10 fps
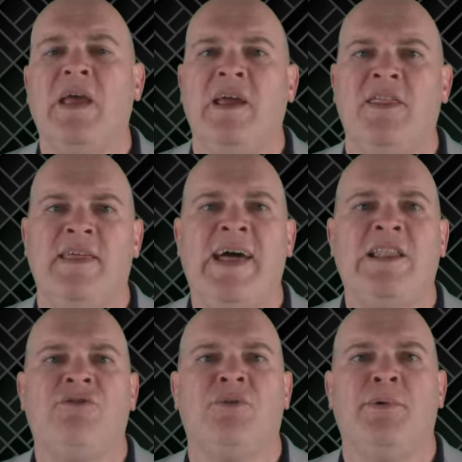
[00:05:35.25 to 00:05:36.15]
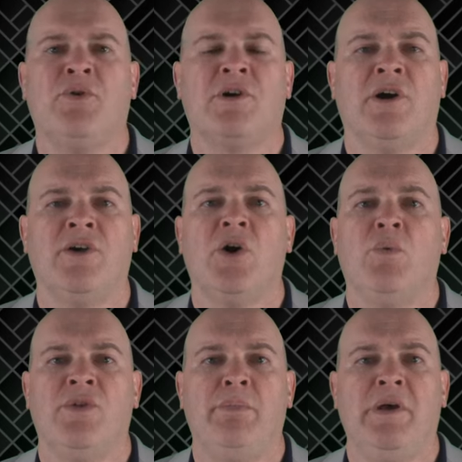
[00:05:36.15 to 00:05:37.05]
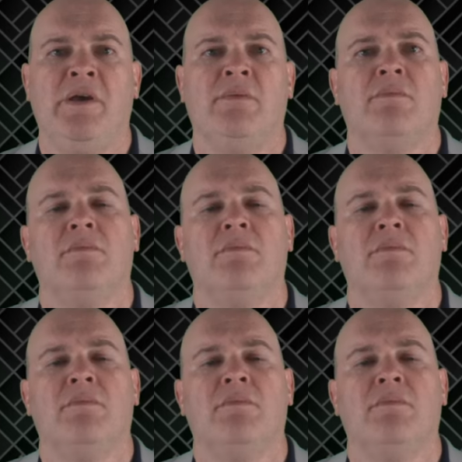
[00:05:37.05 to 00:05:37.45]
and that leaves the Built card with a B.